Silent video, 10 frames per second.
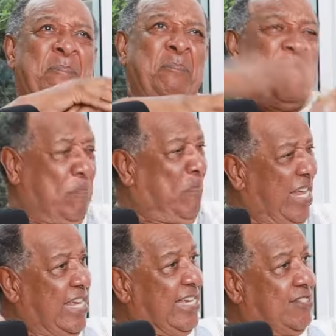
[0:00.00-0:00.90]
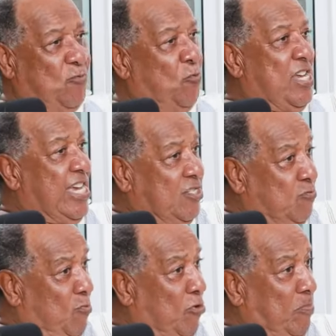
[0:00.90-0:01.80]
big players, we
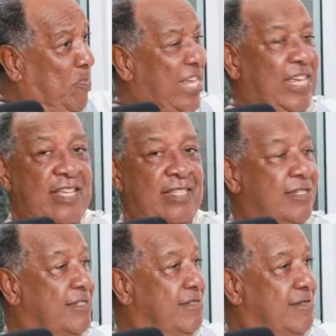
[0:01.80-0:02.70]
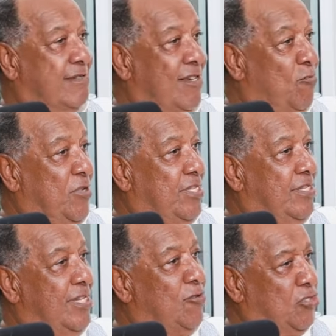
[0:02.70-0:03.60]
small players, and we
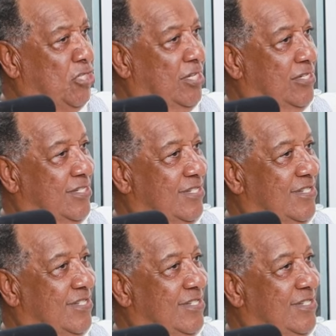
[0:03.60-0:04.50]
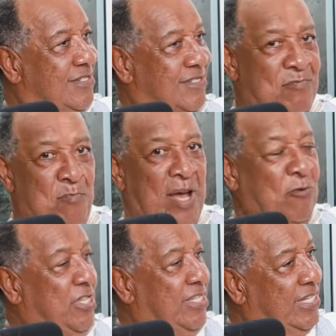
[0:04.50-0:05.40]
0
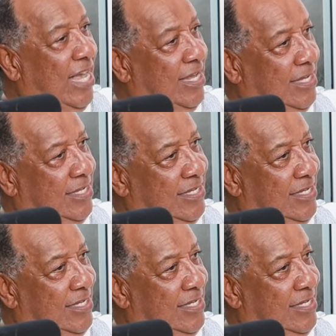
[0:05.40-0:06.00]
Zimbabwe the same.